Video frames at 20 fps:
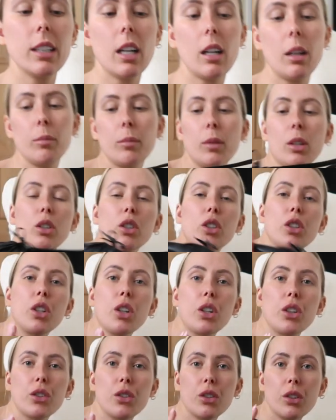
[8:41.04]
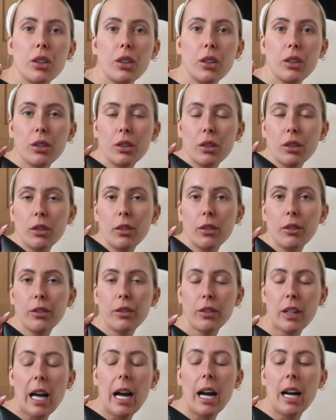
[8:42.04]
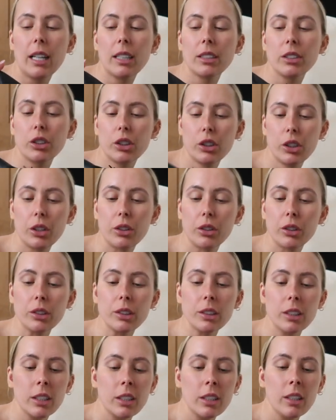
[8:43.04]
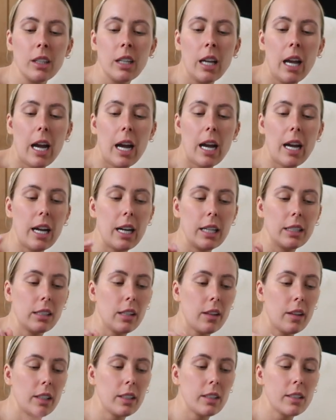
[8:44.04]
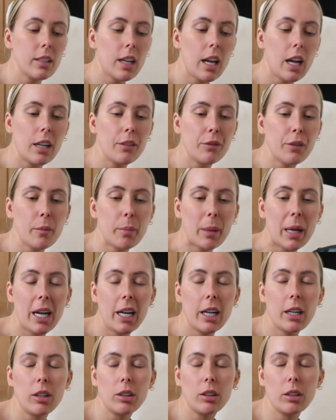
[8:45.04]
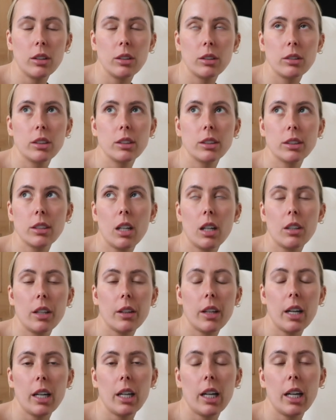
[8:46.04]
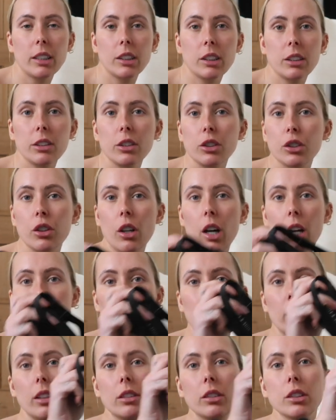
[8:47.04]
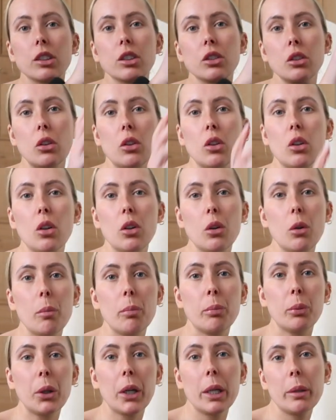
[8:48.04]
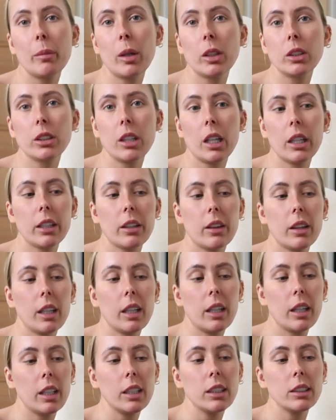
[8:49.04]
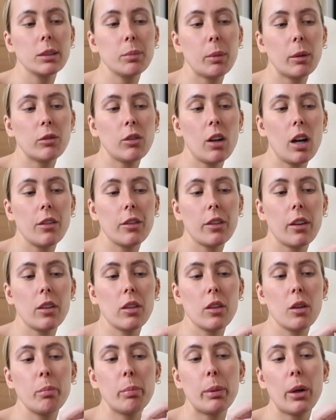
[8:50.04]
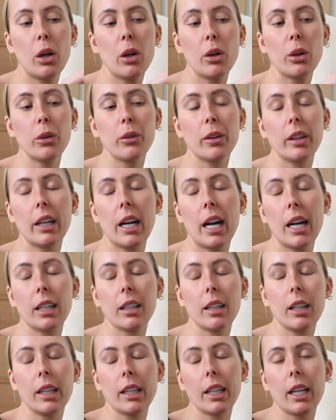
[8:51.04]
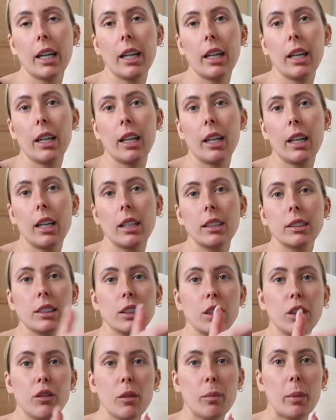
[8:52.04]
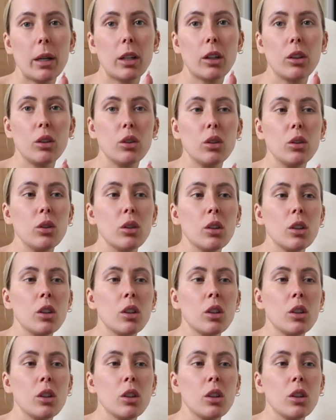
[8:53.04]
some good flat shoes and they did have a pair on Zara that I actually did try on in store pretty much like these but rather than the bow they had like a silver buckle